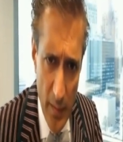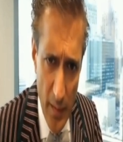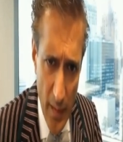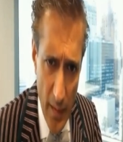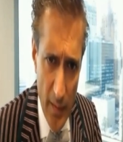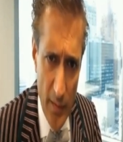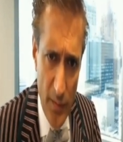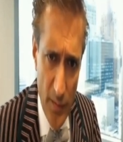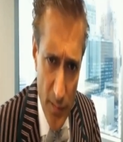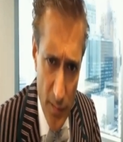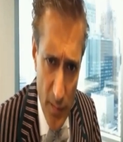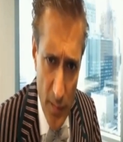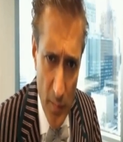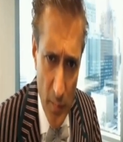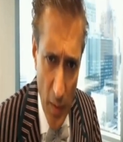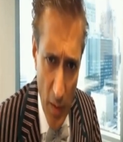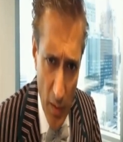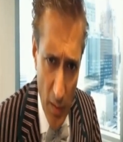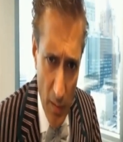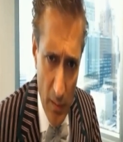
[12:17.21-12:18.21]
and a digital
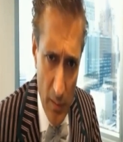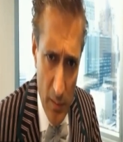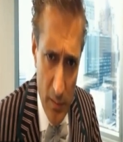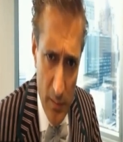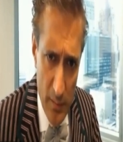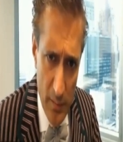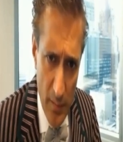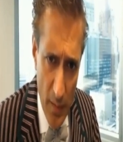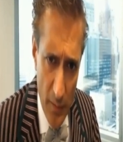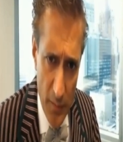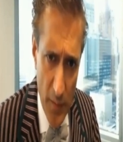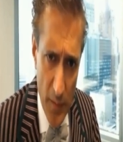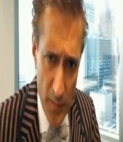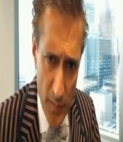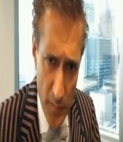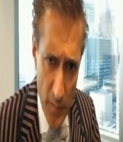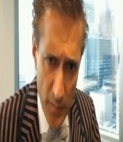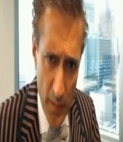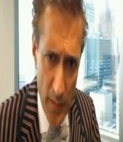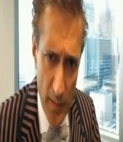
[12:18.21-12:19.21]
model of
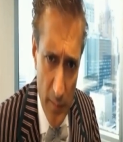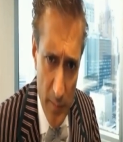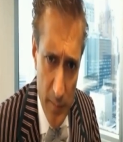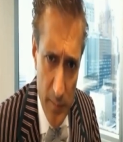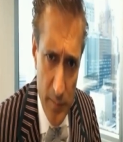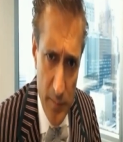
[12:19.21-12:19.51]
customer care.